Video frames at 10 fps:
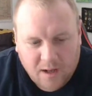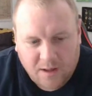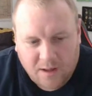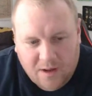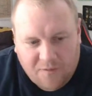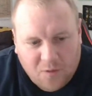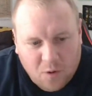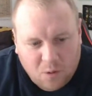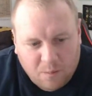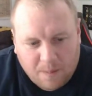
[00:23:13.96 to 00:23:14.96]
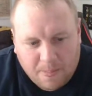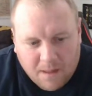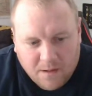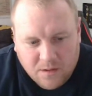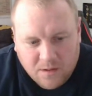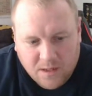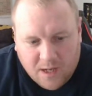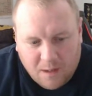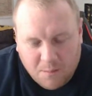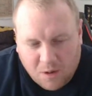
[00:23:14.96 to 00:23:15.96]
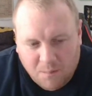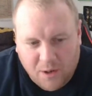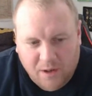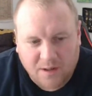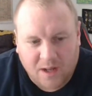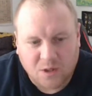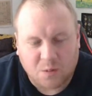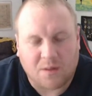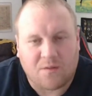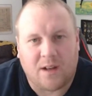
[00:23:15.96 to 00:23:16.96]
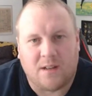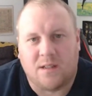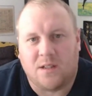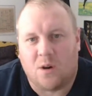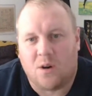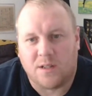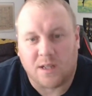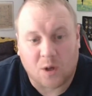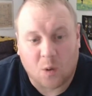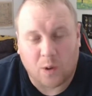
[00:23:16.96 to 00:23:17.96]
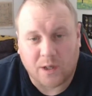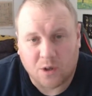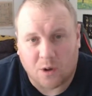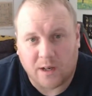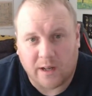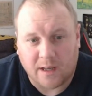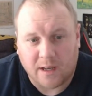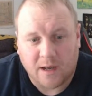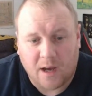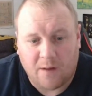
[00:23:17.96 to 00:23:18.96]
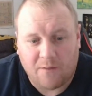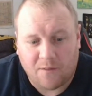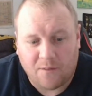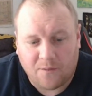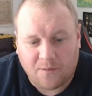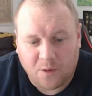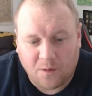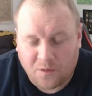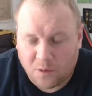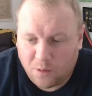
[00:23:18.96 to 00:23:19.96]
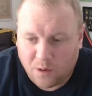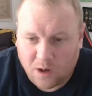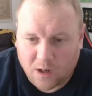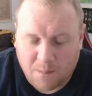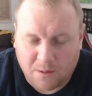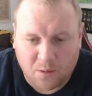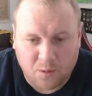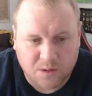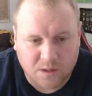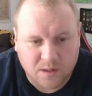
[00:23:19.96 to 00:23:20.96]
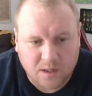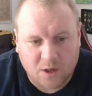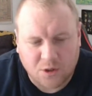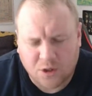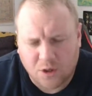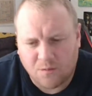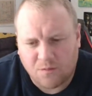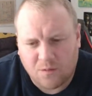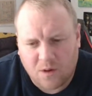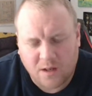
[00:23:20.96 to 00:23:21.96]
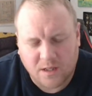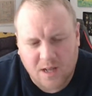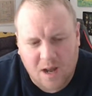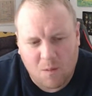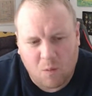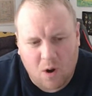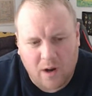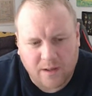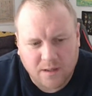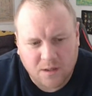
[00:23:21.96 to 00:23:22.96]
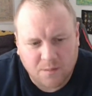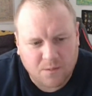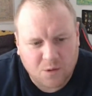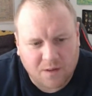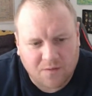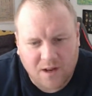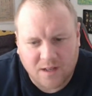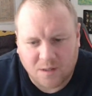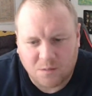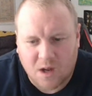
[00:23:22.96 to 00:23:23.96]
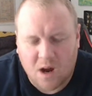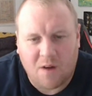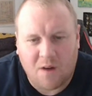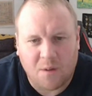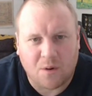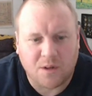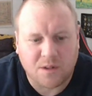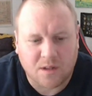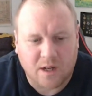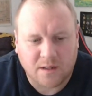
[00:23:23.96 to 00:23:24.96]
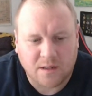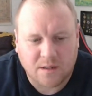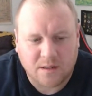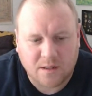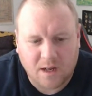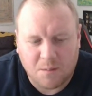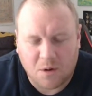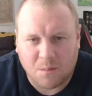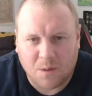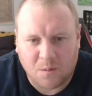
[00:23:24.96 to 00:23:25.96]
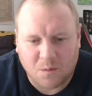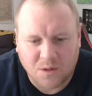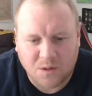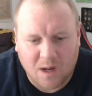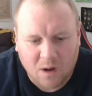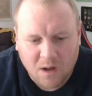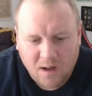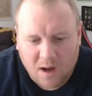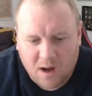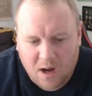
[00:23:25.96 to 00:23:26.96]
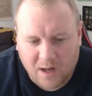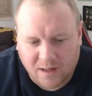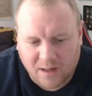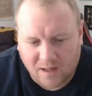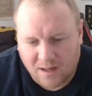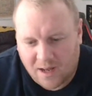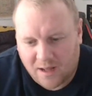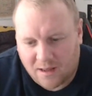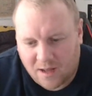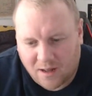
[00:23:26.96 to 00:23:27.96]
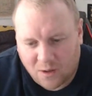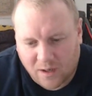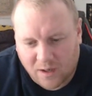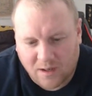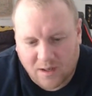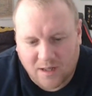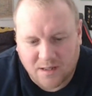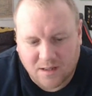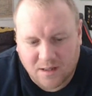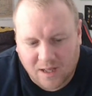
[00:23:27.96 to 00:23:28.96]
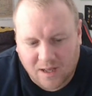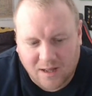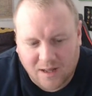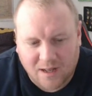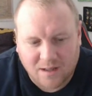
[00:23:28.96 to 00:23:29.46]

their form, Tequila Mockingbird and Sweet Fantasy, ties in quite tightly through a couple of horses, and I just couldn't understand why Sweet Fantasy was half the price that Tequila Mockingbird was. Now, I think that they're looking at it thinking that